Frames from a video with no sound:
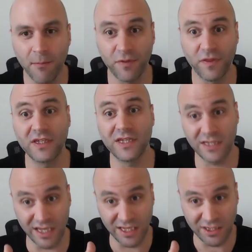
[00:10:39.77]
but
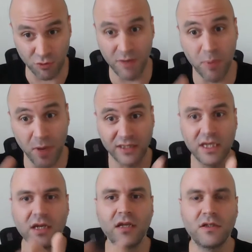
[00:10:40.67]
it's really built
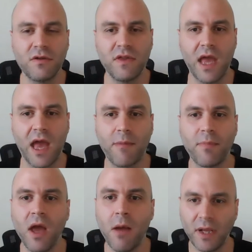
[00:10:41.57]
into the app,
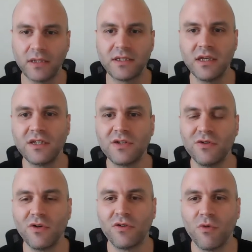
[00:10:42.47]
built into
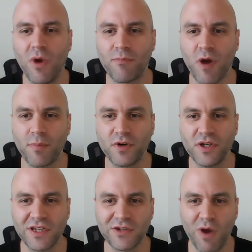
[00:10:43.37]
the web
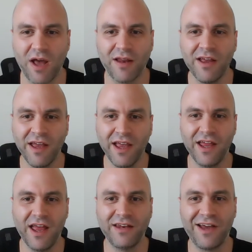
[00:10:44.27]
properties as well.
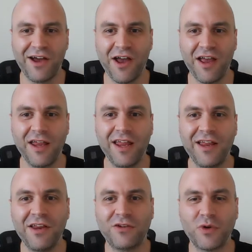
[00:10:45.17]
And
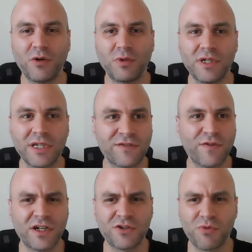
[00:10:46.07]
Twitter went as
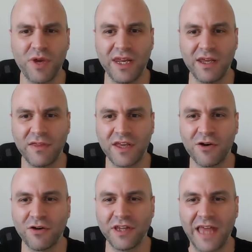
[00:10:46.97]
far as to create, they
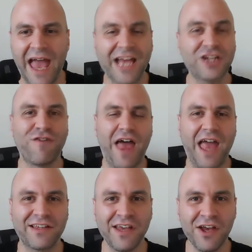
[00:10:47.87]
called it hash
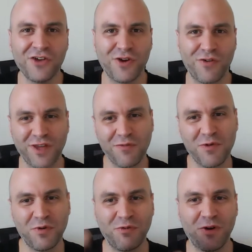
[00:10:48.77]
flags. So every time
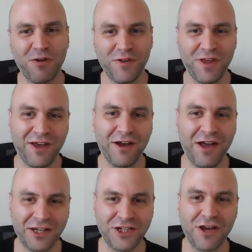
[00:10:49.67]
you put one of the
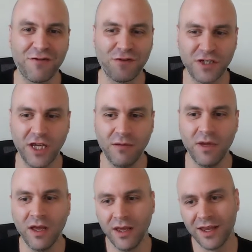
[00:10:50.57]
hashtag of a
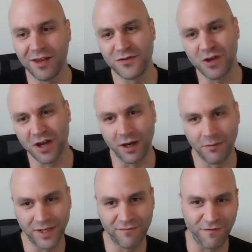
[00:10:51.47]
team, it gives you a
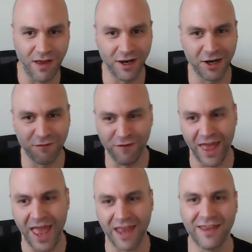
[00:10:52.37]
little
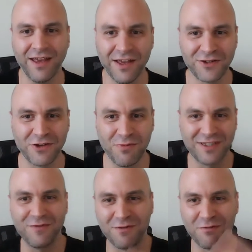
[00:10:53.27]
flag, so it makes
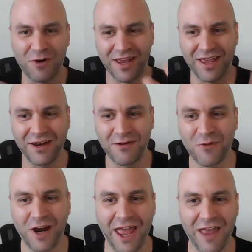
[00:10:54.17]
it even more kind of
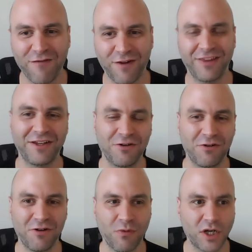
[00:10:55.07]
more lively in that
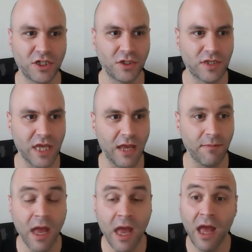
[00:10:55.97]
you're watching the game.
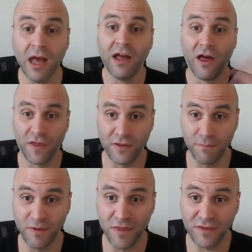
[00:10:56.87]
They
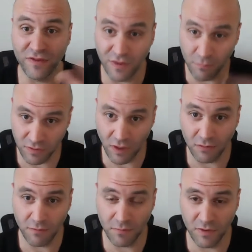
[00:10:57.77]

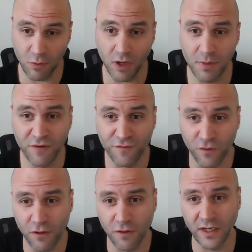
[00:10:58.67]
went a bit
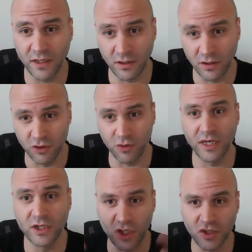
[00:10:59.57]
further than
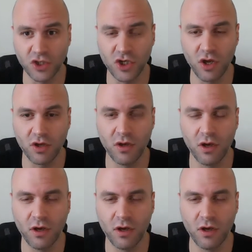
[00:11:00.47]
creating just a